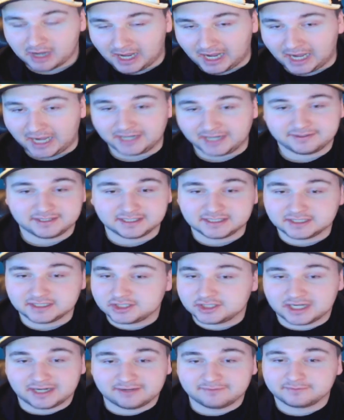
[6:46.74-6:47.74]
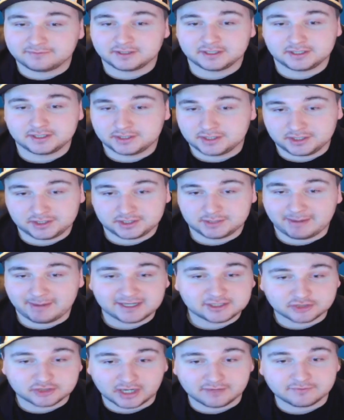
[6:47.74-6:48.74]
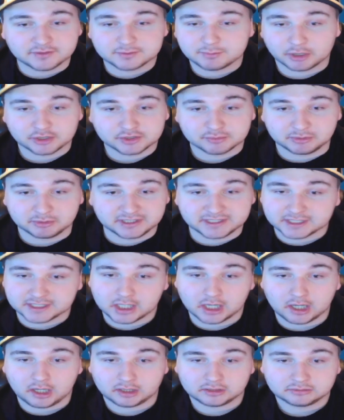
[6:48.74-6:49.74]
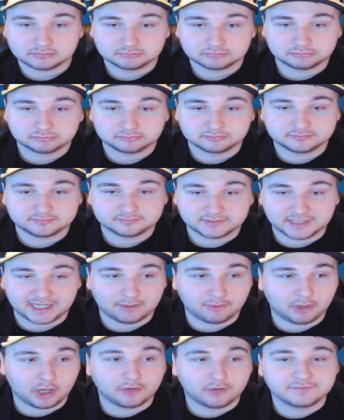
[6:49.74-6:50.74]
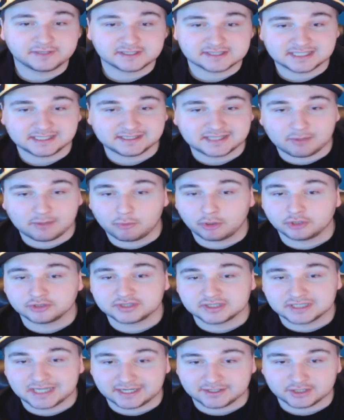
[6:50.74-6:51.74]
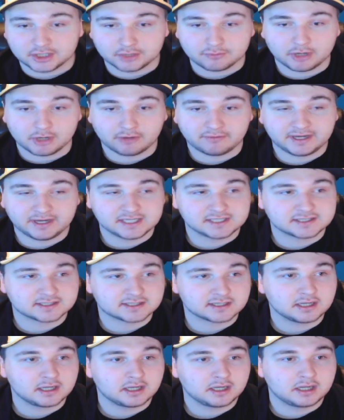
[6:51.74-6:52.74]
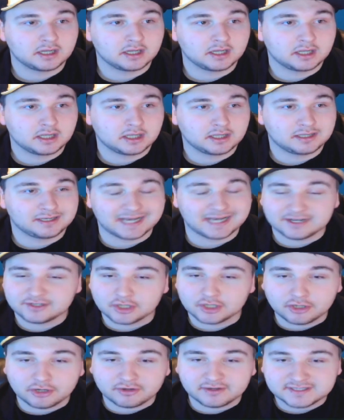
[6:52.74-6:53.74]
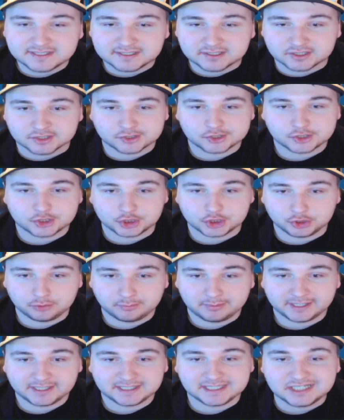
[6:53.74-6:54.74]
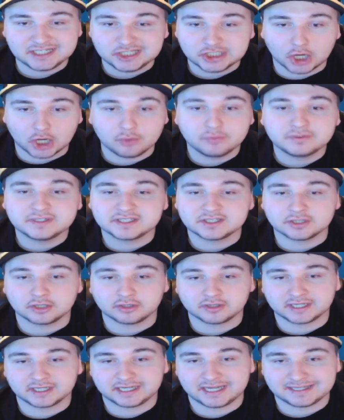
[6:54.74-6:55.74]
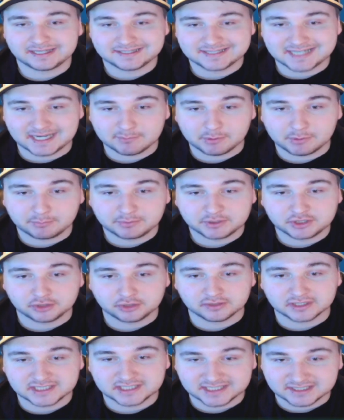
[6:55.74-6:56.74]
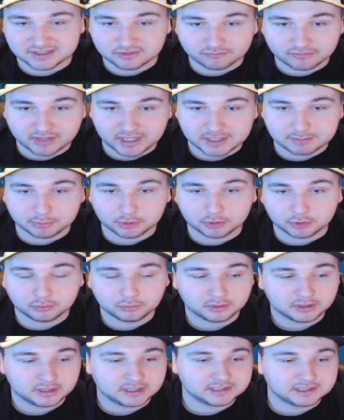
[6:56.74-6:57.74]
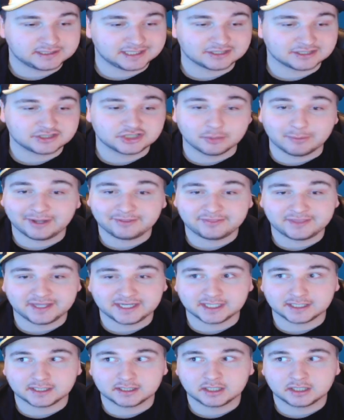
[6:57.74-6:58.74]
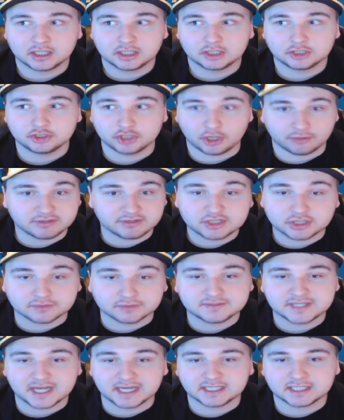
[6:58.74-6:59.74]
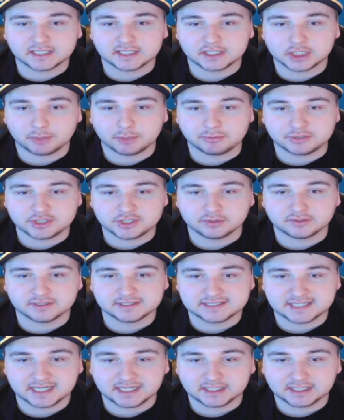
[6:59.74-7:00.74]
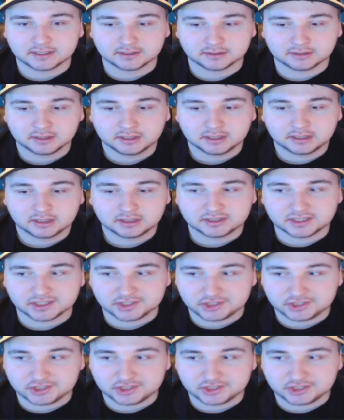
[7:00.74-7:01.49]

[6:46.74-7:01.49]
I think you should have the best drivers possible in your car. Now, obviously, they wanted Lando Norris. Lando Norris isn't stupid. He knows he's not going to get the same opportunities at Red Bull. Now, do I think Norris should have taken the opportunity and the